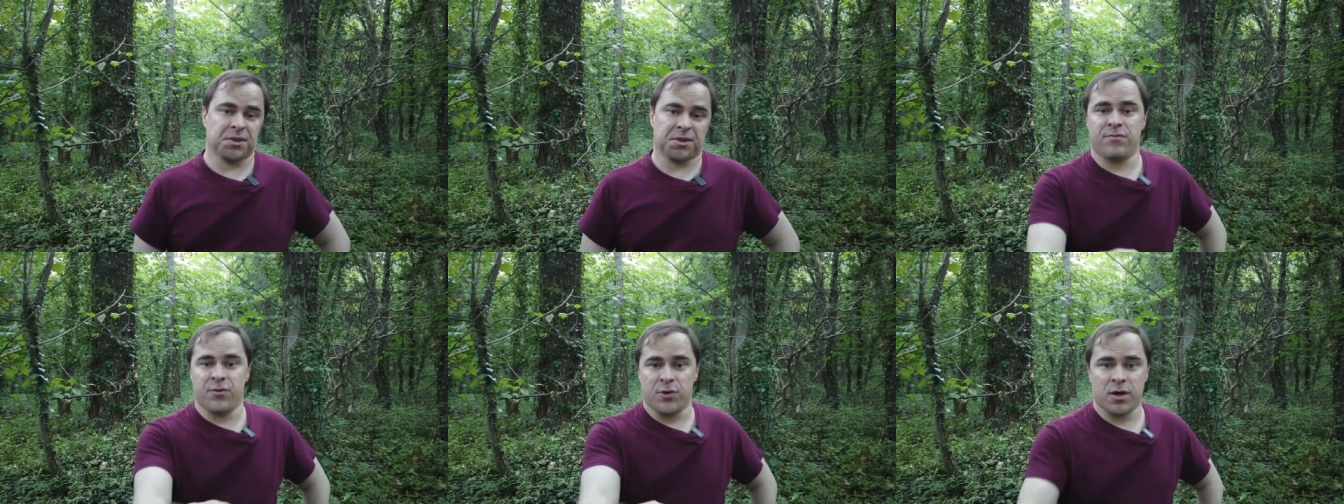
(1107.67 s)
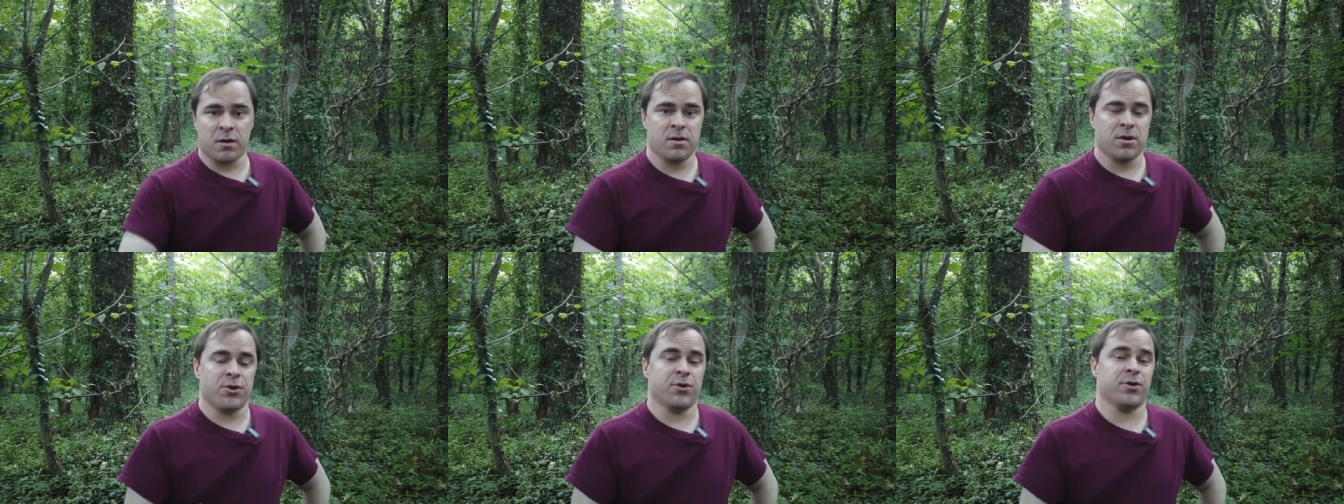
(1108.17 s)
If you come
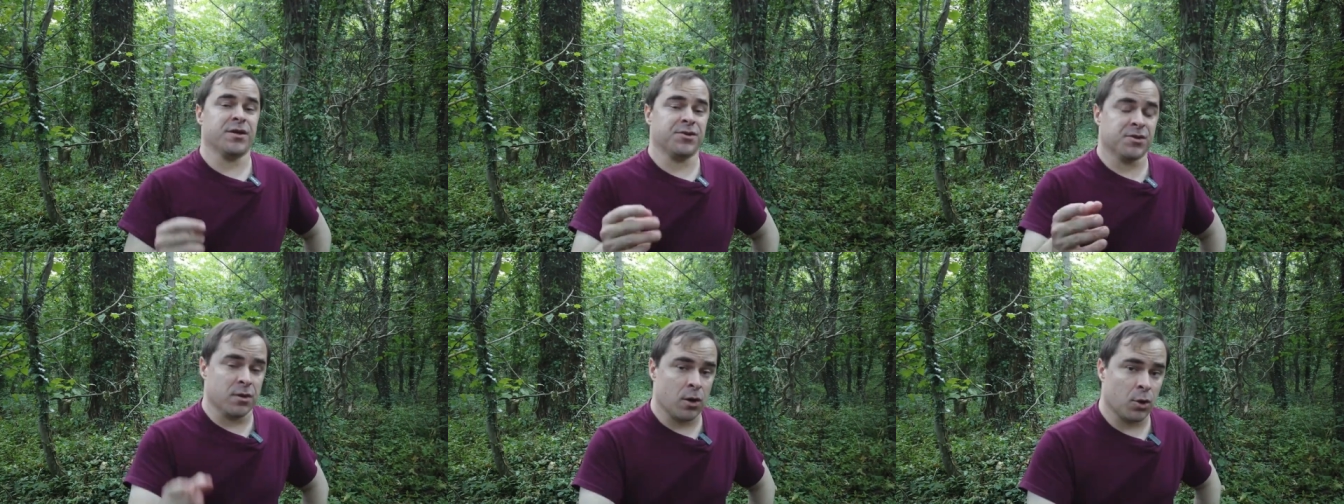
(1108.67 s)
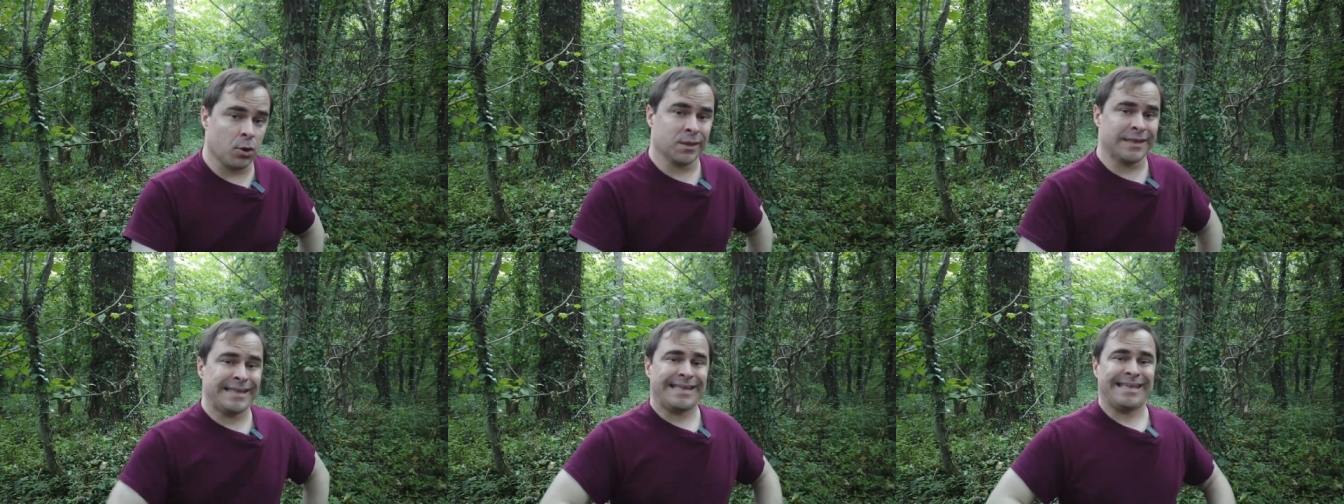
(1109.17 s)
here, you need to know
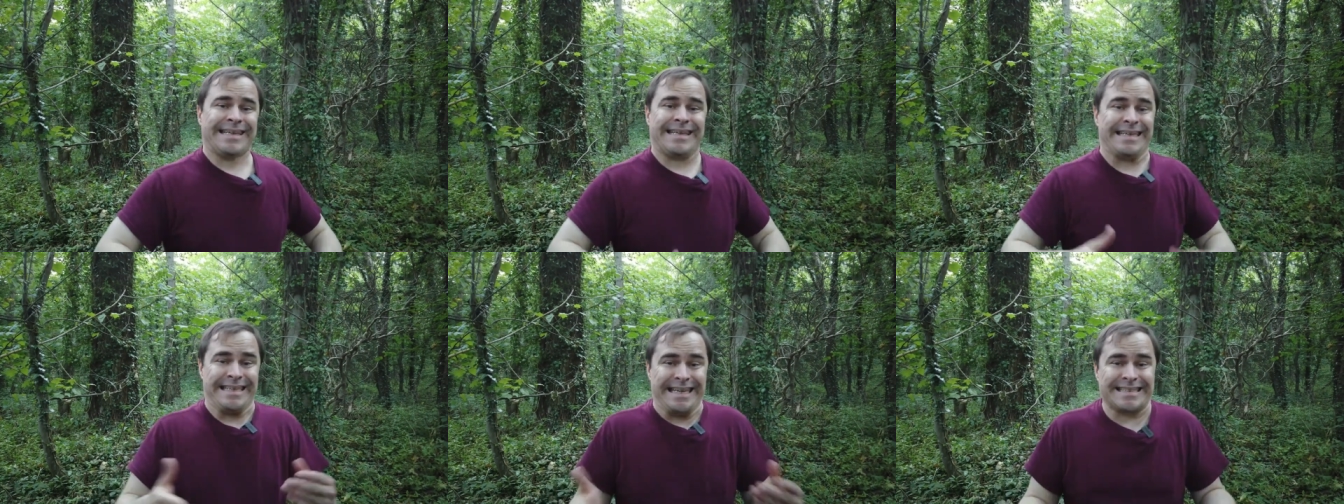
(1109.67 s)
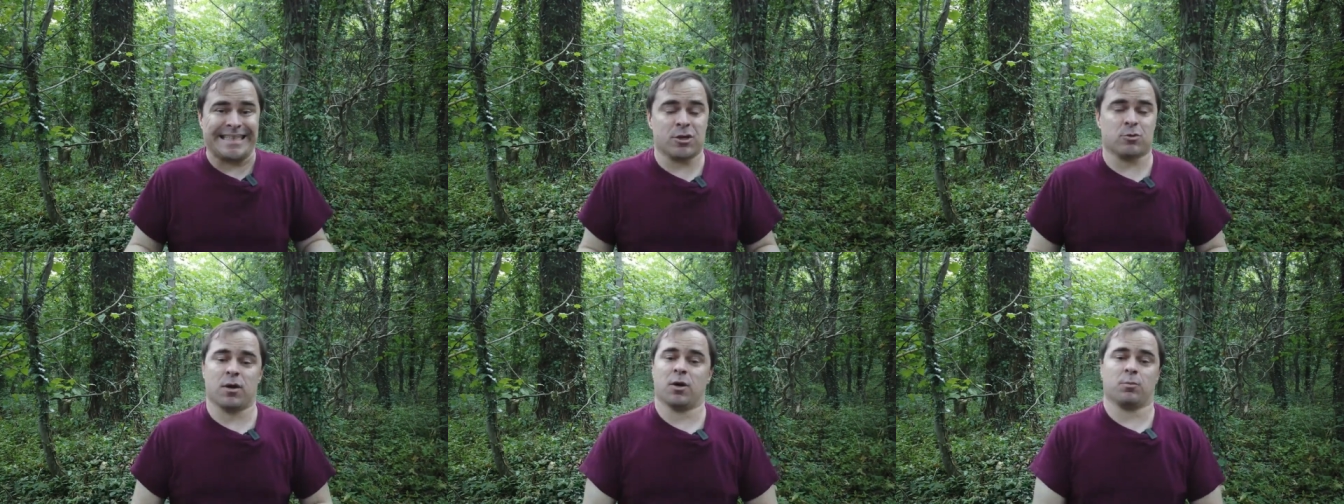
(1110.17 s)
getting
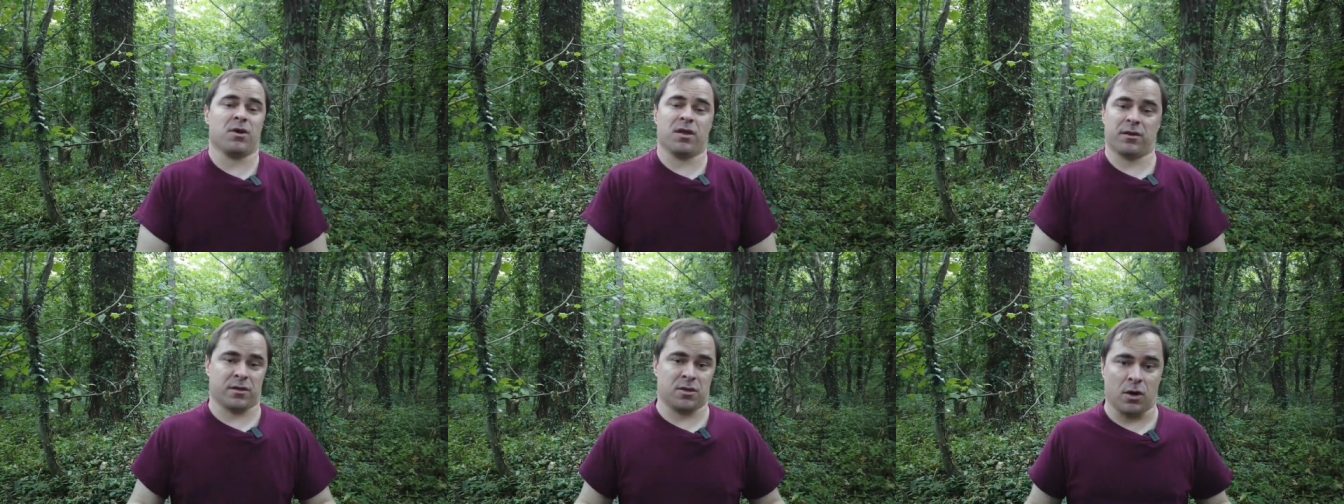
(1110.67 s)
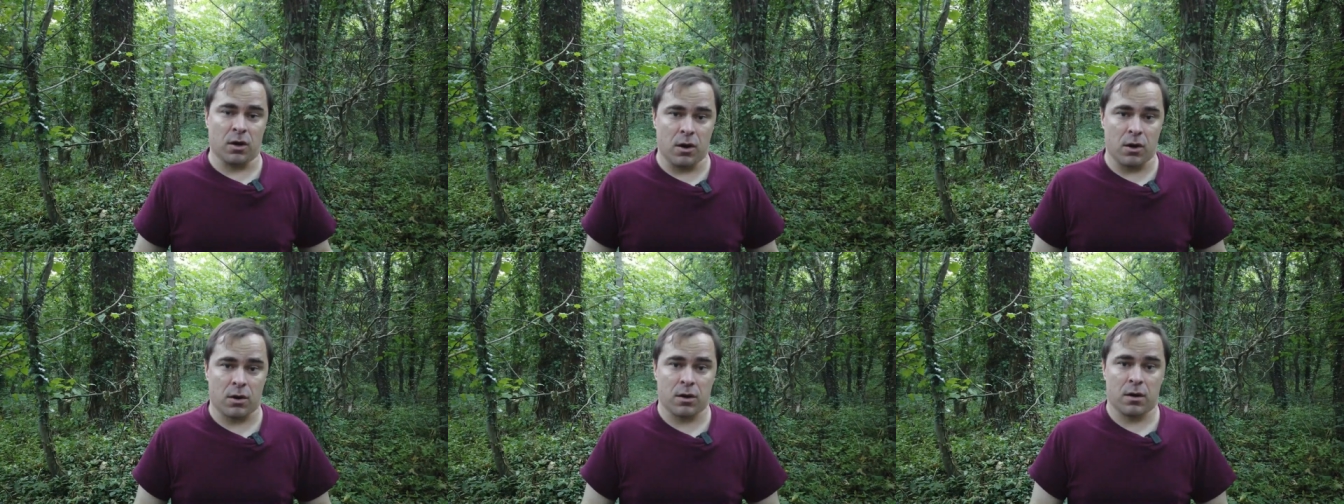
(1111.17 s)
around without a
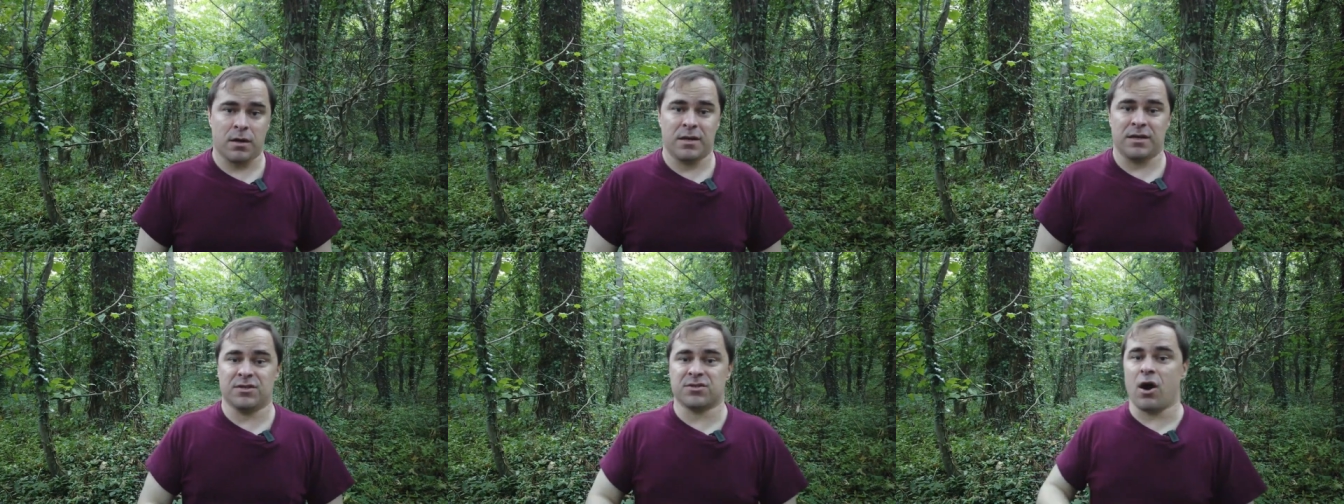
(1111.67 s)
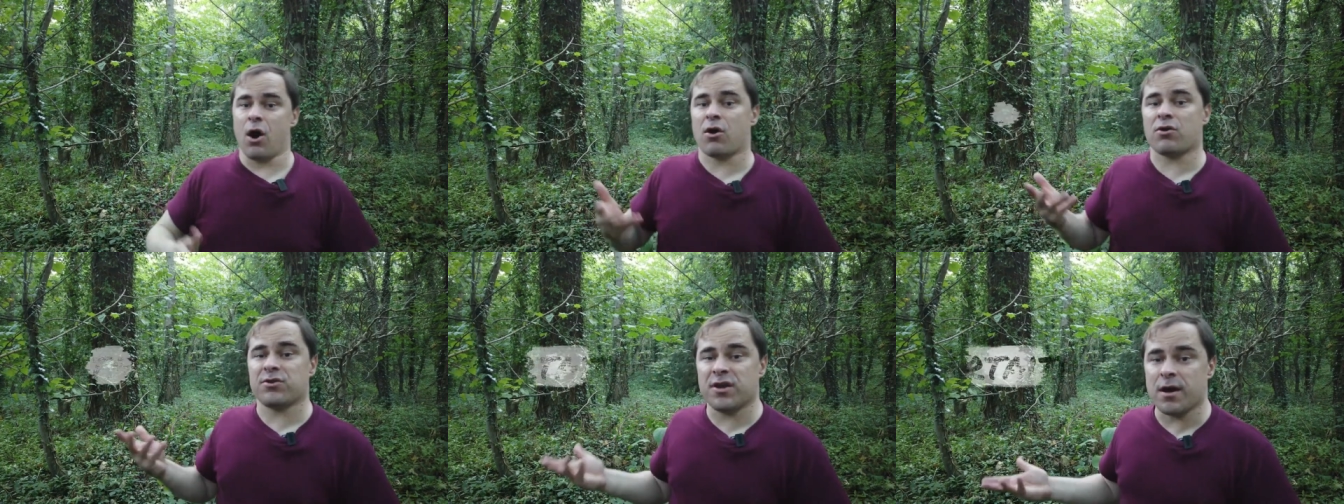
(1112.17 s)
car is
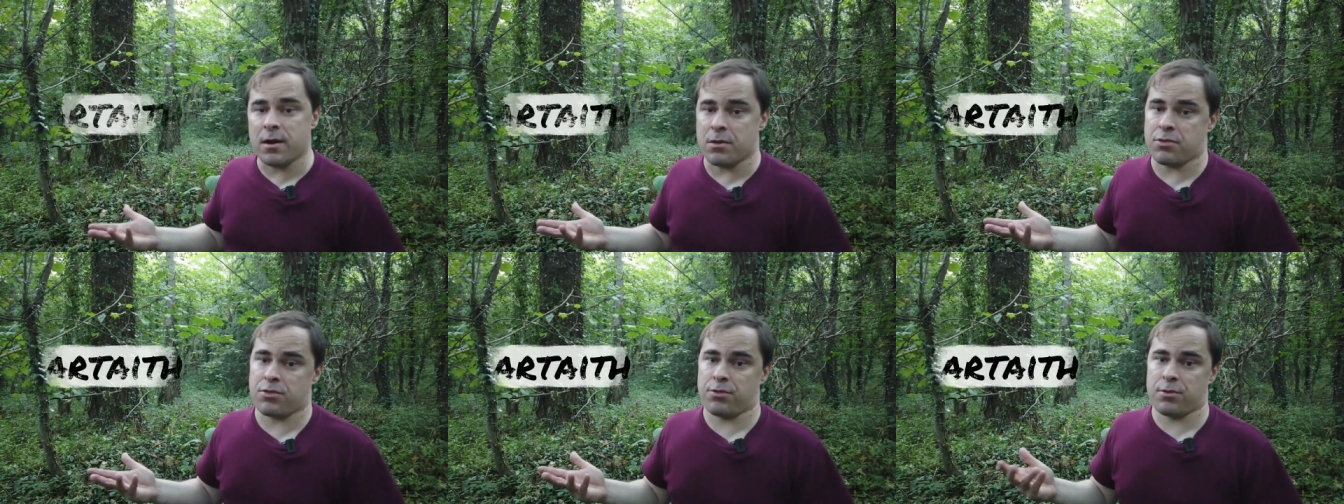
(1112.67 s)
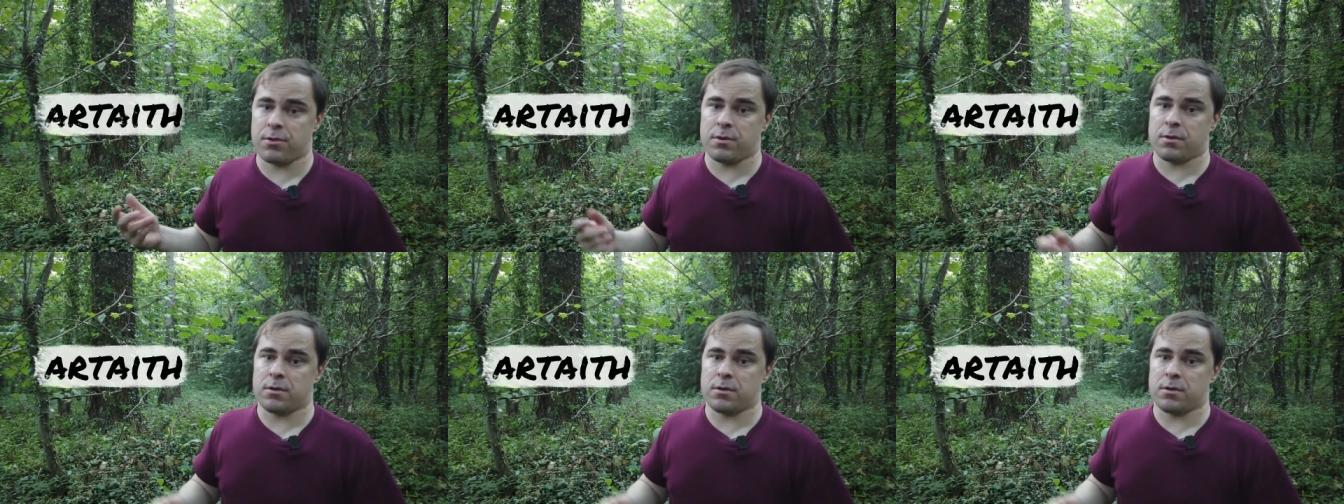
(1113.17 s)
artaith,